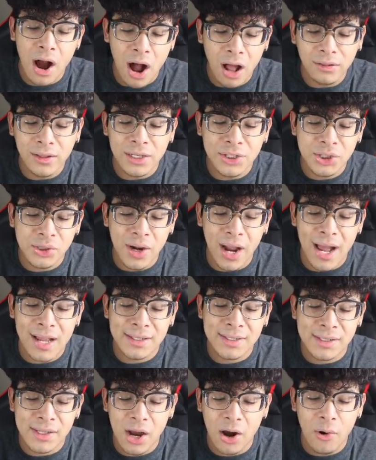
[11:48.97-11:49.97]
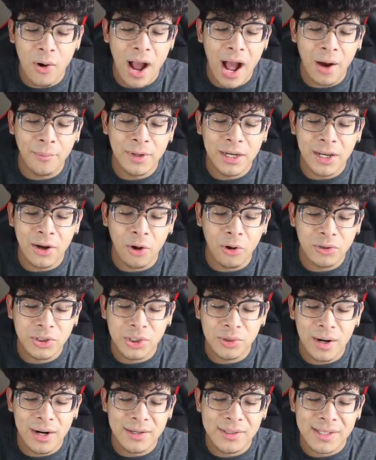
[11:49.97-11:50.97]
I'll let you guys know how many
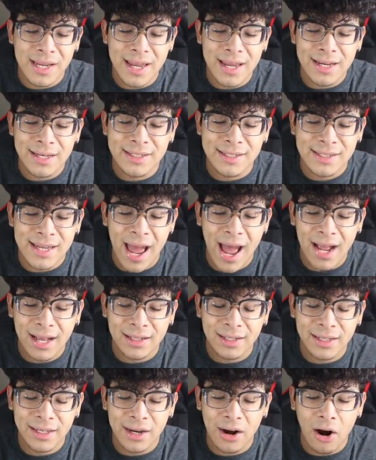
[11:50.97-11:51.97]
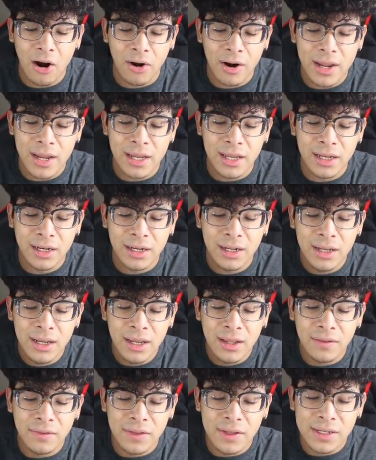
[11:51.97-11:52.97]
Ultra Rares exactly are in
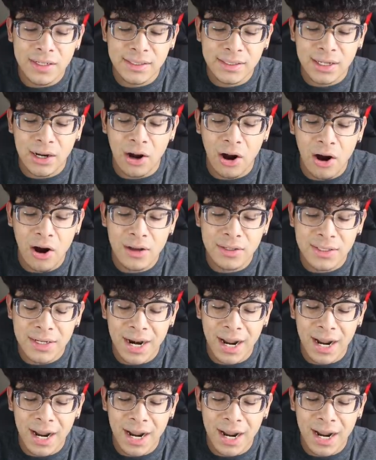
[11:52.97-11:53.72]
these cards.